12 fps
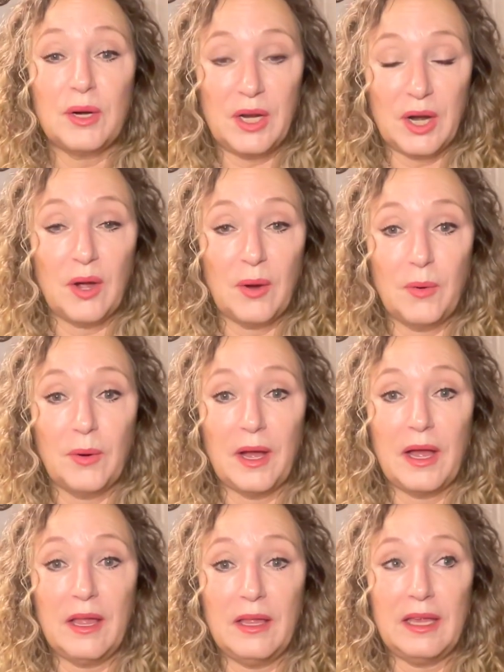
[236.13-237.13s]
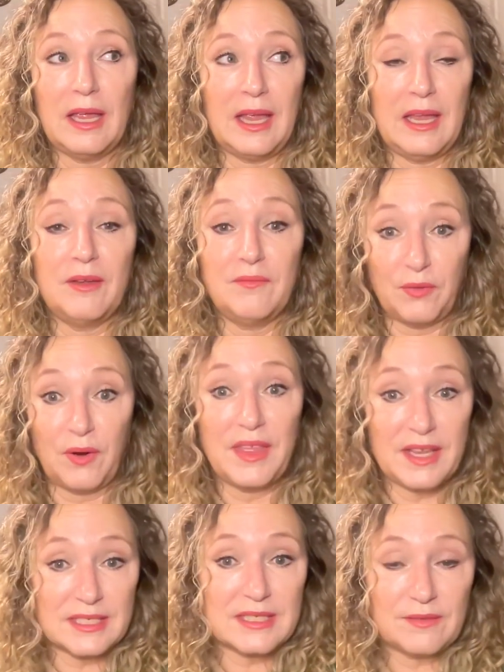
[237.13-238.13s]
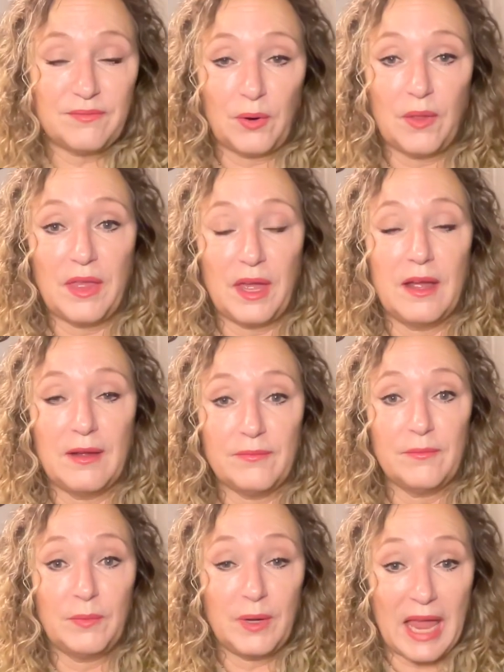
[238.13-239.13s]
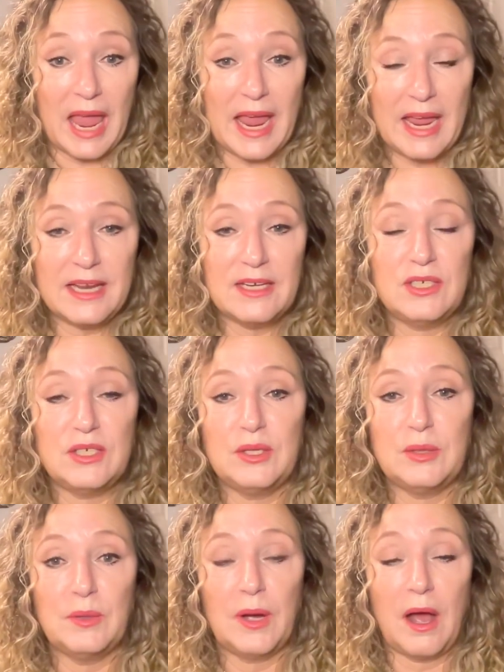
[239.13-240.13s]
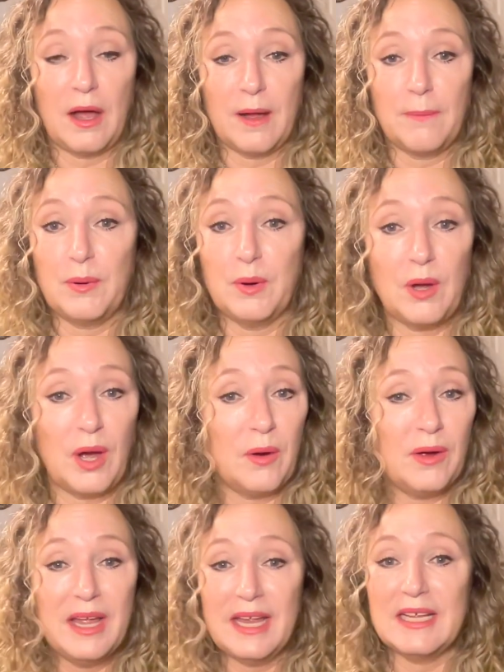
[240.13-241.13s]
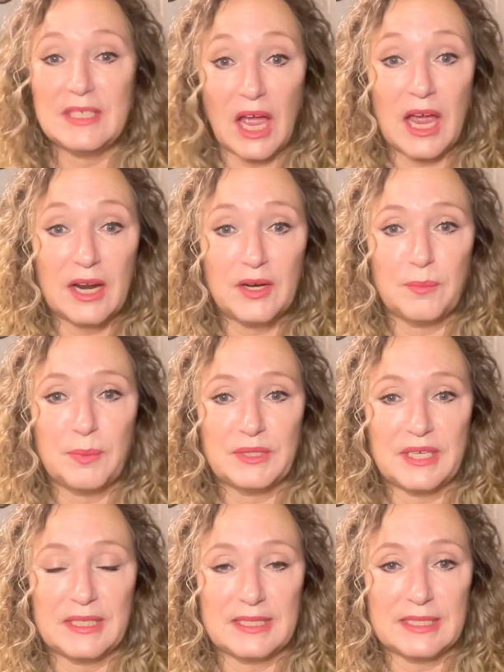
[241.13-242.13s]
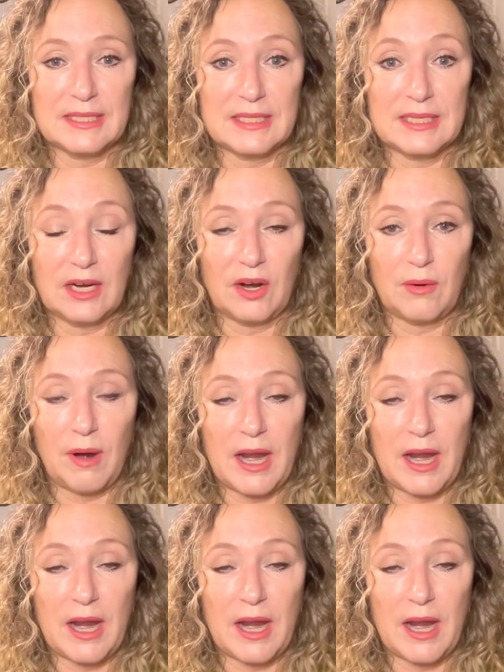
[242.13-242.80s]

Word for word: you know, uh, for this for the aid to Acapulco is 100% sincere,